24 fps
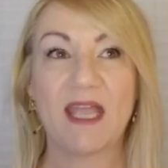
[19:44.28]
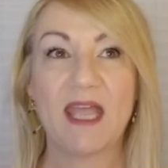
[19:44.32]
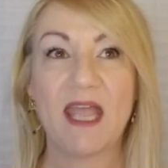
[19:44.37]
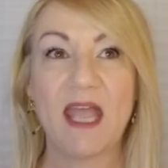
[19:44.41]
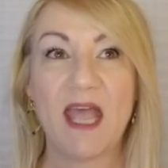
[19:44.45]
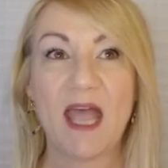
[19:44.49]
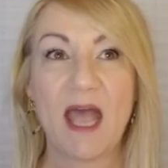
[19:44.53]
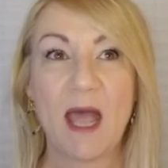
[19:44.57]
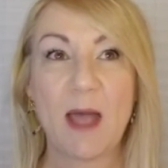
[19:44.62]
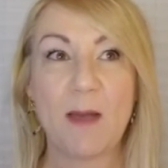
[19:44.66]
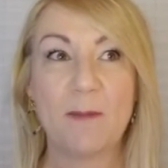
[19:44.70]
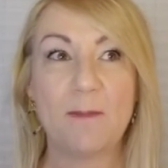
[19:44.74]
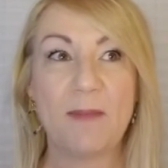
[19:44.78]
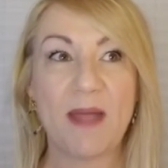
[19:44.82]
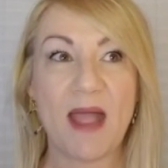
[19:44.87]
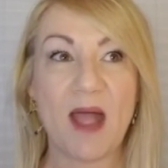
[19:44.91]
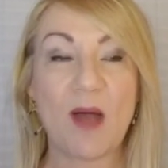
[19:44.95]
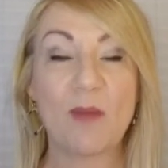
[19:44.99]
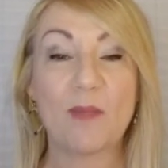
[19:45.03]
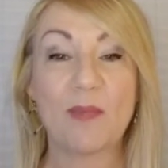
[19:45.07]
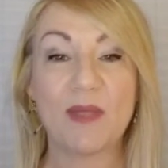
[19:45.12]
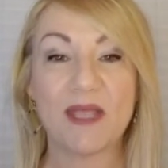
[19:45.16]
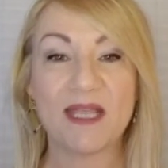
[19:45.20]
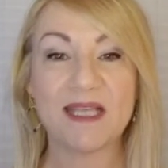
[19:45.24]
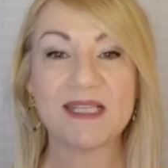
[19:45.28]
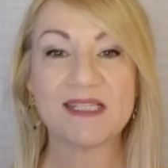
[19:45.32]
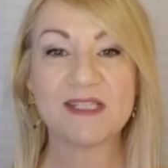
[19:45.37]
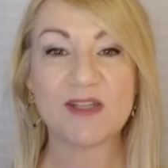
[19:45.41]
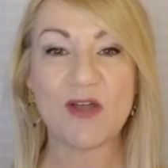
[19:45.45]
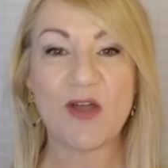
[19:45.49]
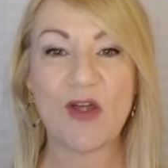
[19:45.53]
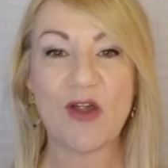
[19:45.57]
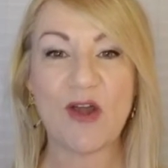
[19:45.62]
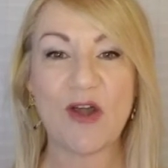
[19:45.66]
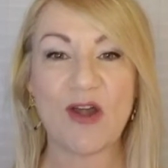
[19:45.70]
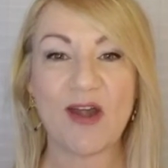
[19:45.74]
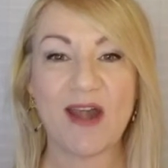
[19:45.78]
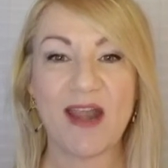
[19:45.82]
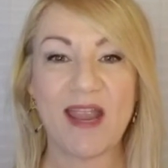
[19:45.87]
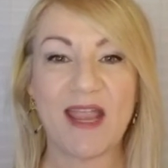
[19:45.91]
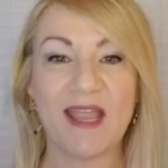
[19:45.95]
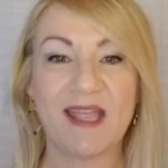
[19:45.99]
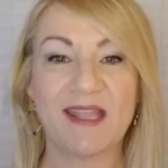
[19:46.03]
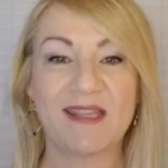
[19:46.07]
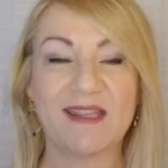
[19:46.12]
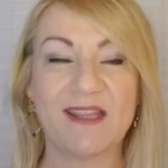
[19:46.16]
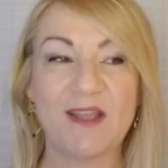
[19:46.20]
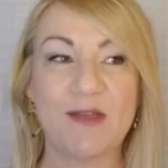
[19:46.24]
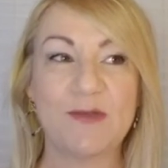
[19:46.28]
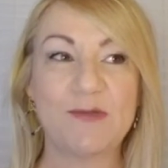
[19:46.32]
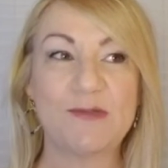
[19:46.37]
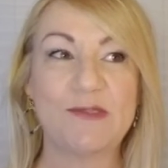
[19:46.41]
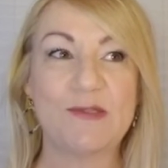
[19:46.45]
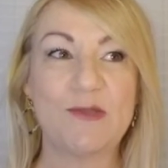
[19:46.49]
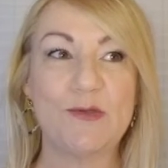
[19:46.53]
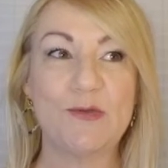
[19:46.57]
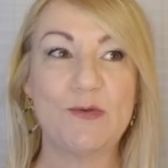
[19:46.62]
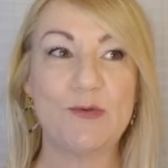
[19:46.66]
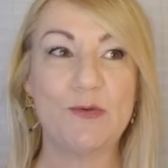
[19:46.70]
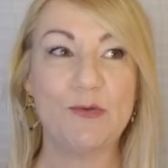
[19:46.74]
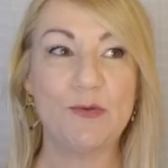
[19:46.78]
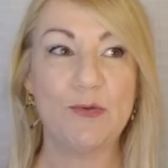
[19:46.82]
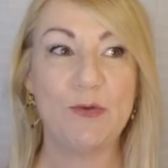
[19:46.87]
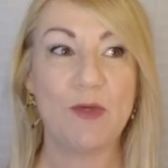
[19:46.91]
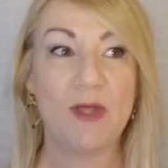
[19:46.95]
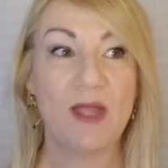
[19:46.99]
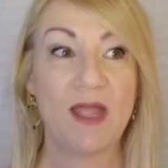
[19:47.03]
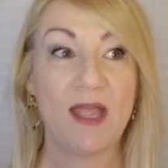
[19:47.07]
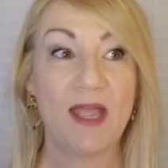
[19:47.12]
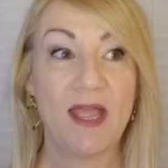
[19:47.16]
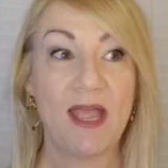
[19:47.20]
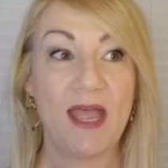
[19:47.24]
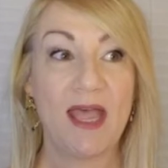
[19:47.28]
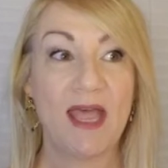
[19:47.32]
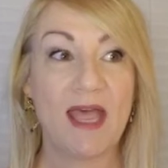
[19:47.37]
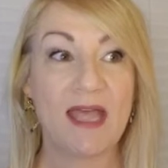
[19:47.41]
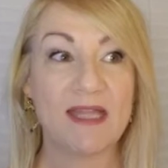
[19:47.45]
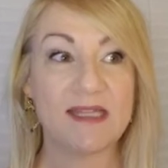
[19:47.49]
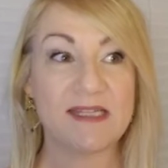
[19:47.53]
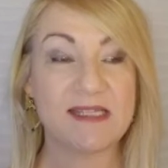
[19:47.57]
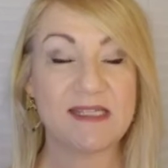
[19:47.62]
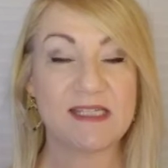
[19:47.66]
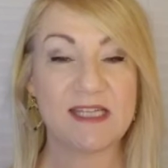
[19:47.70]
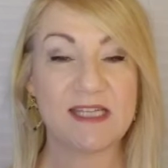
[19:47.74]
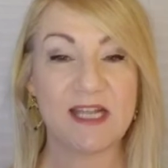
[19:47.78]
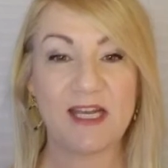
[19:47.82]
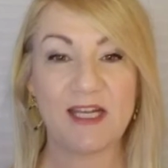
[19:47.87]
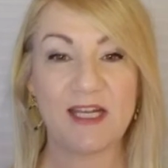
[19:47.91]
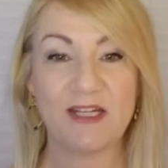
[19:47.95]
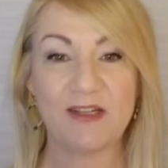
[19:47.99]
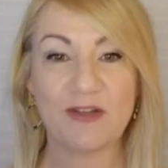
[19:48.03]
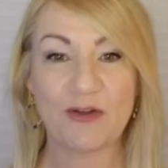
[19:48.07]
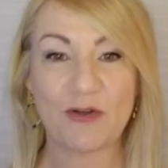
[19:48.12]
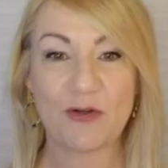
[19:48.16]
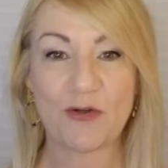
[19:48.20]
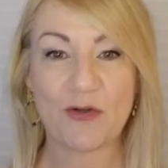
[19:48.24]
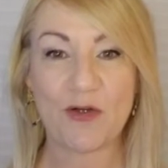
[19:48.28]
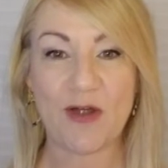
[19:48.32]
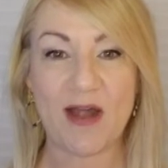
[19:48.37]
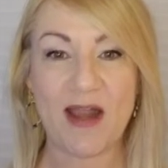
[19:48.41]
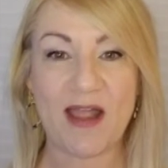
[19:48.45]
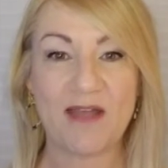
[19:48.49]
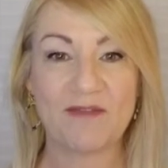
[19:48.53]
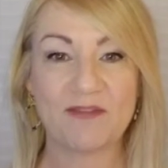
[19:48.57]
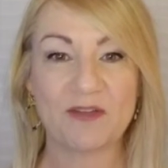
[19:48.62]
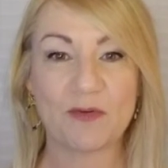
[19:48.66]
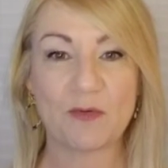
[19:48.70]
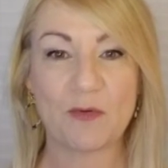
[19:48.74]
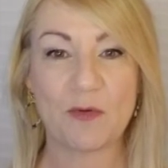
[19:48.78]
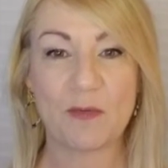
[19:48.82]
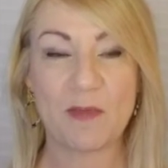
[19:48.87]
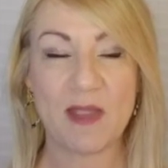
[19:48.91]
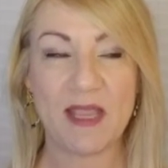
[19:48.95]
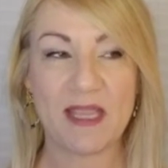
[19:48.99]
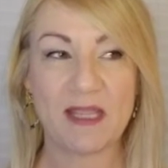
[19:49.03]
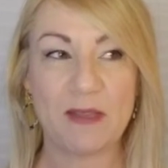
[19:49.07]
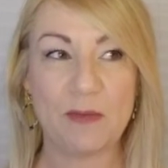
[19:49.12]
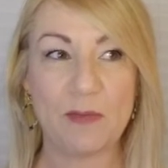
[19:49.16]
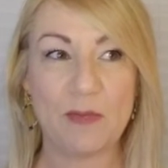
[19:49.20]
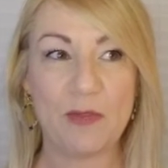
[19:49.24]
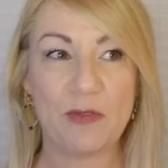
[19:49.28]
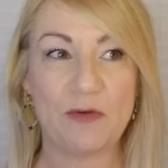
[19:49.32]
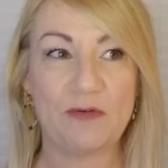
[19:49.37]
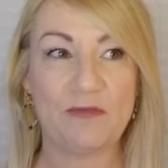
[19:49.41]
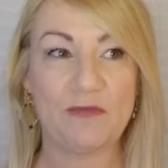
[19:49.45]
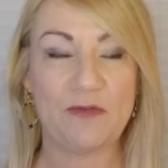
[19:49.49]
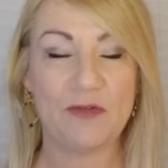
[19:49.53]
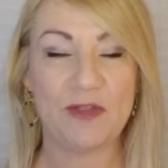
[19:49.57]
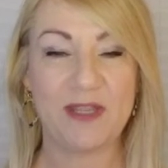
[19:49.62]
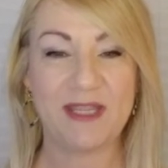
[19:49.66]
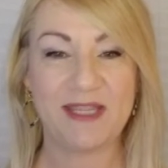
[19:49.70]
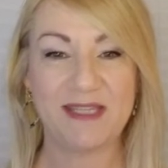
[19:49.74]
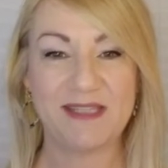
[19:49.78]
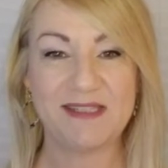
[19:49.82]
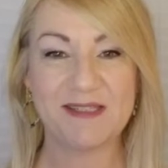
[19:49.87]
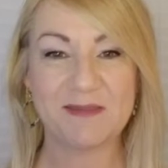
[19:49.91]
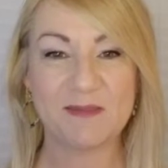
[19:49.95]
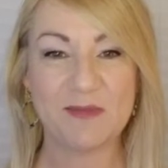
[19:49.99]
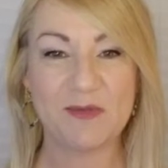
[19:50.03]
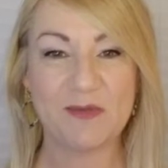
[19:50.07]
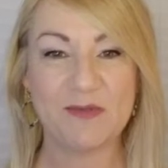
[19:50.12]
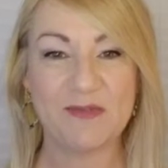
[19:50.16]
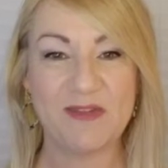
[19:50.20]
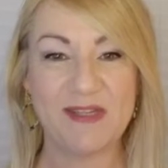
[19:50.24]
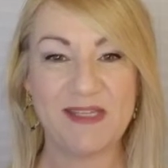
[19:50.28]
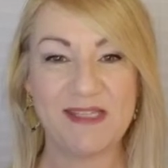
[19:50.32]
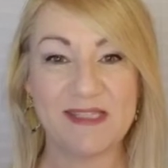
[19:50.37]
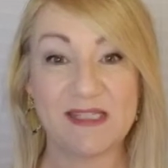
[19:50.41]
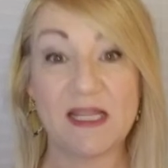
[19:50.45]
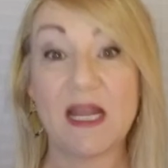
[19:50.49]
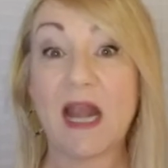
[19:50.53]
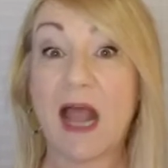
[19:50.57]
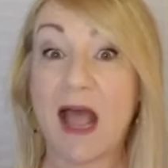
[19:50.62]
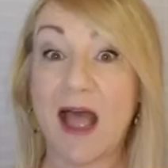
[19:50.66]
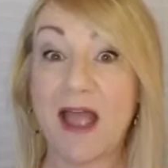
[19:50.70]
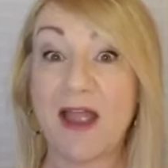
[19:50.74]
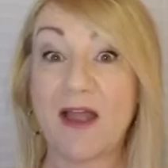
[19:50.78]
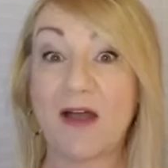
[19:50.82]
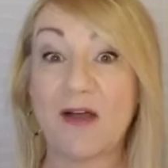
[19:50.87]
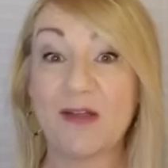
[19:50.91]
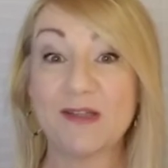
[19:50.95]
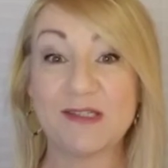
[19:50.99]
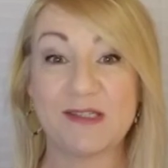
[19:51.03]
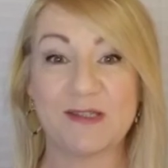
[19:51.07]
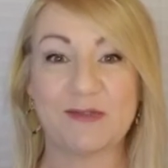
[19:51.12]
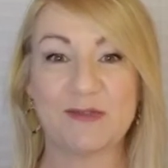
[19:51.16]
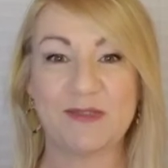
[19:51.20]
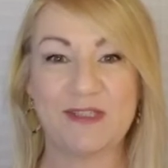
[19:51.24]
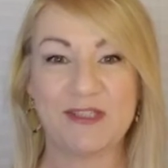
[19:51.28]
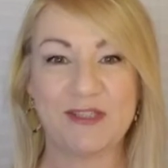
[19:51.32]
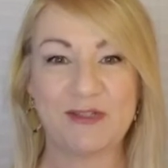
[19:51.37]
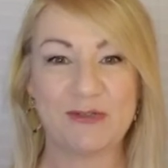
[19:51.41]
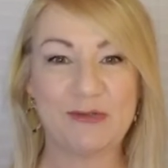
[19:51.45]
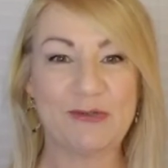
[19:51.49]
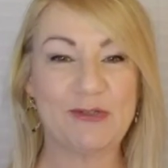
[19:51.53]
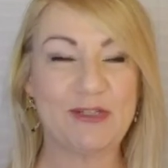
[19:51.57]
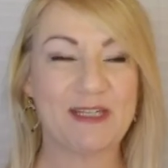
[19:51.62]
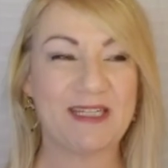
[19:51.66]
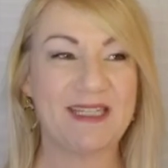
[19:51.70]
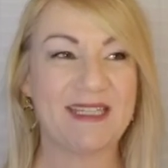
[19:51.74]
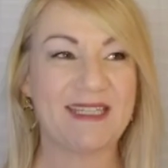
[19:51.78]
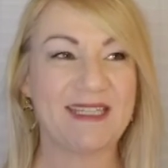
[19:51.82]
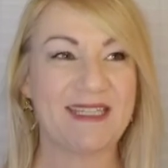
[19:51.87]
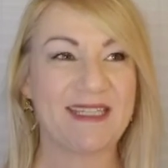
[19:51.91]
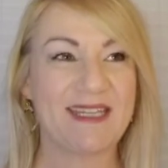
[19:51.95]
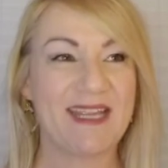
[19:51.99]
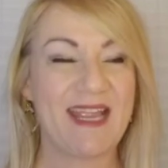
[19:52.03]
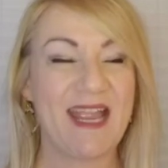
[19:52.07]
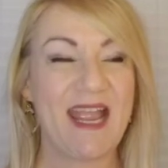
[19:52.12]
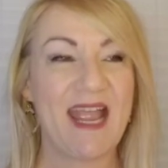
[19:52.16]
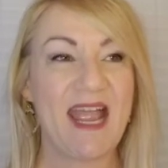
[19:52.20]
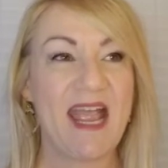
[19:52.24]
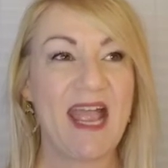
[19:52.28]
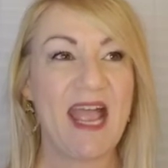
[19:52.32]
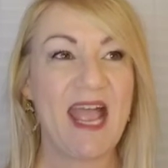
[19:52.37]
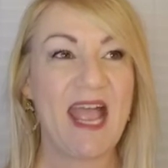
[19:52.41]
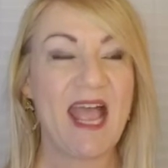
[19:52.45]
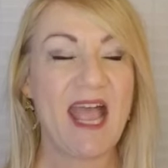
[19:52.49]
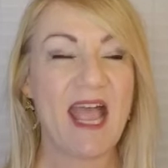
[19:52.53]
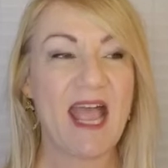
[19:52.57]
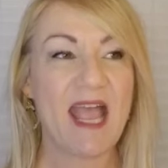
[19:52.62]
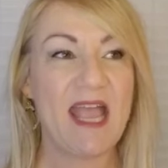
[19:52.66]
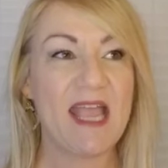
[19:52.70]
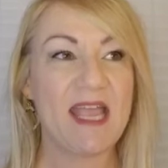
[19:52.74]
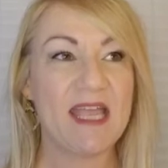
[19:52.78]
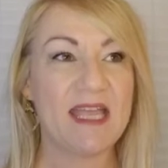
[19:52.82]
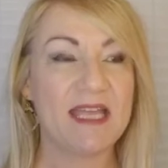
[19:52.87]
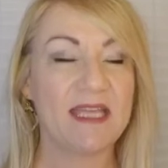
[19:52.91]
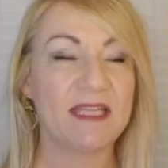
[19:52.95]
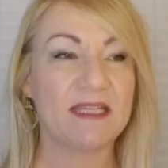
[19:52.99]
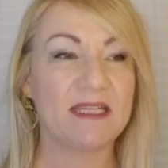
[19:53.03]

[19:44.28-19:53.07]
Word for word: about Pixar and those who had studied their craft and were making beautiful kids' movies that I also enjoy. And